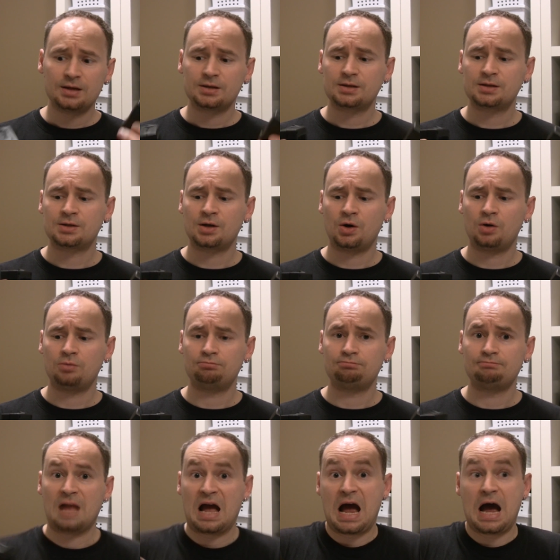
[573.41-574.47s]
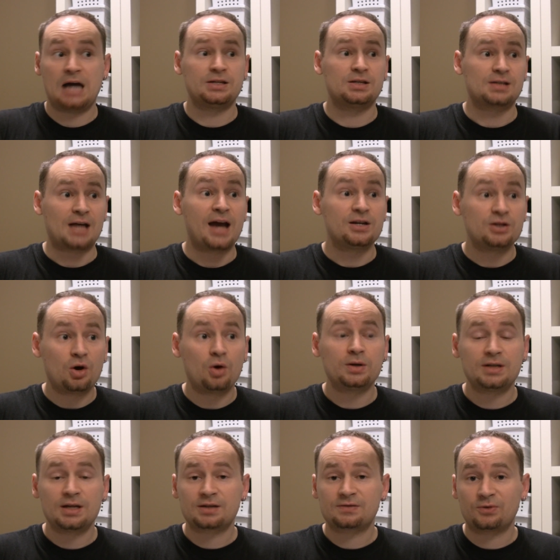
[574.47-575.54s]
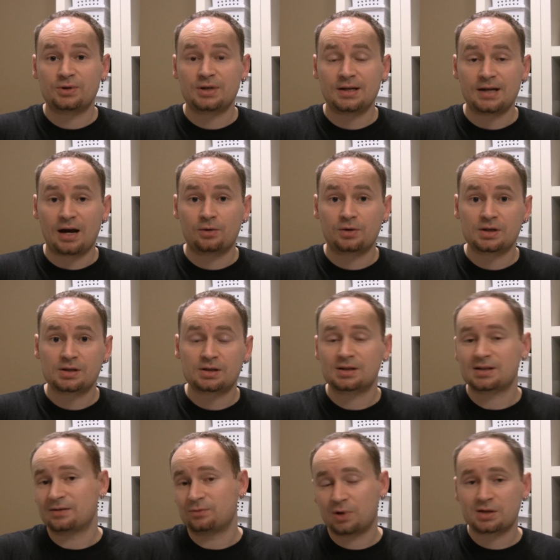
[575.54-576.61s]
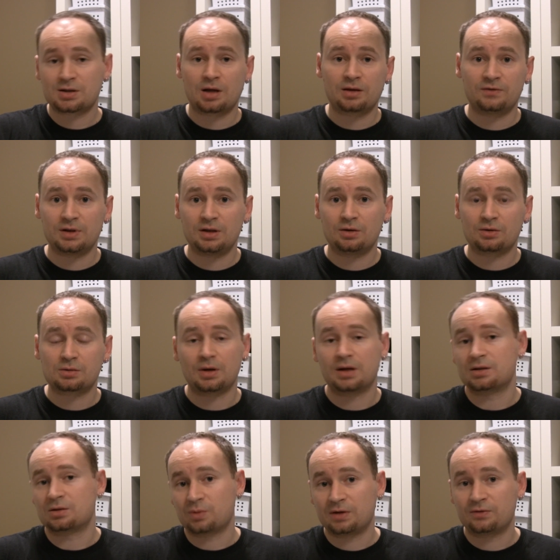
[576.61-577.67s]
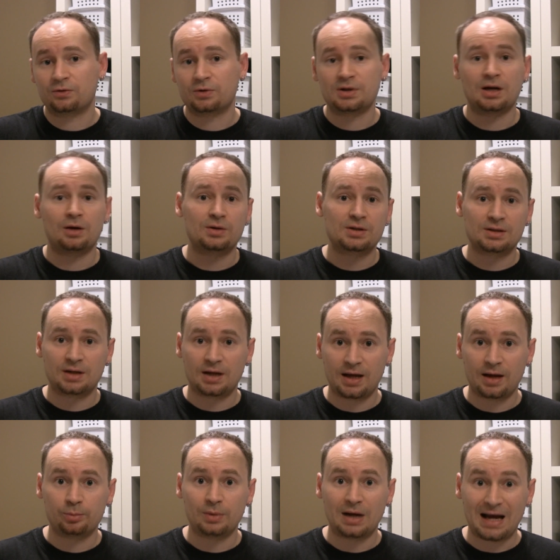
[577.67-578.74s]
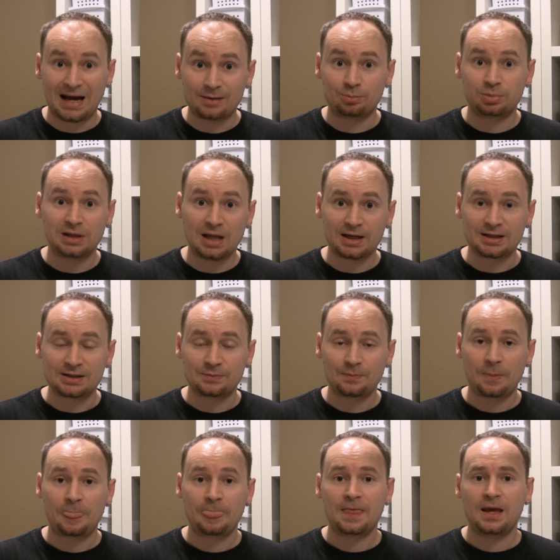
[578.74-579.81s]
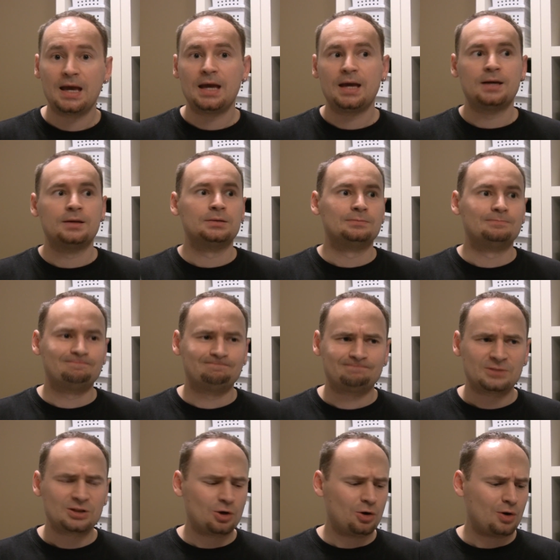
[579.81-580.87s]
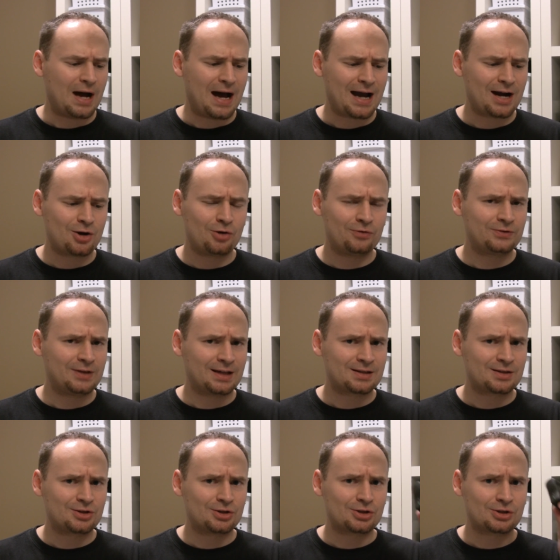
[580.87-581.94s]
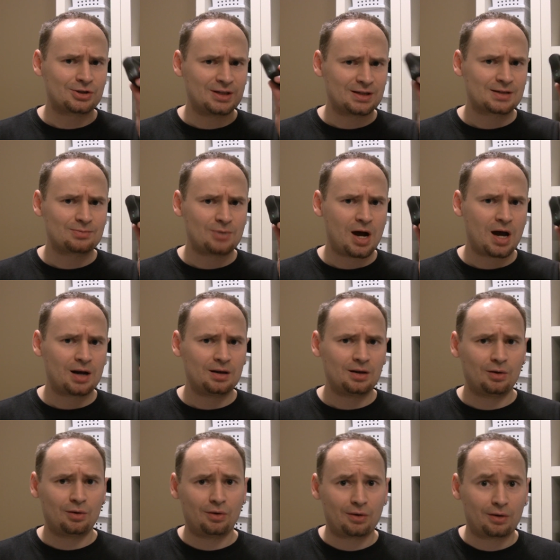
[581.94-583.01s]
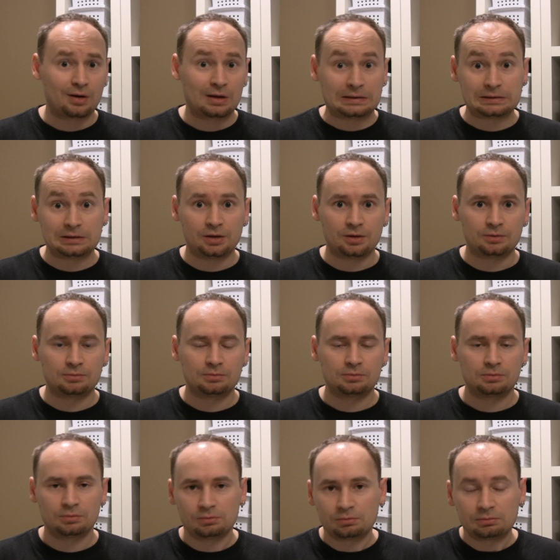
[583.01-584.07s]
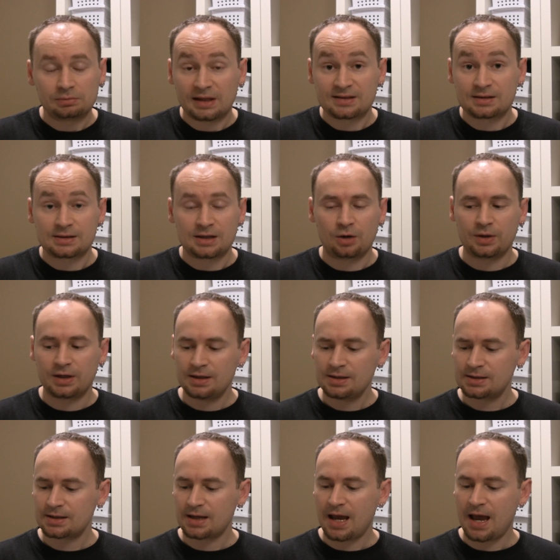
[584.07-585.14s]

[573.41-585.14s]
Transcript: So I know it takes 14 hours because I've watched other videos. So I just wait 14 hours and then I unplug it. So I don't know if that's just this model or, you know, that's just how it is.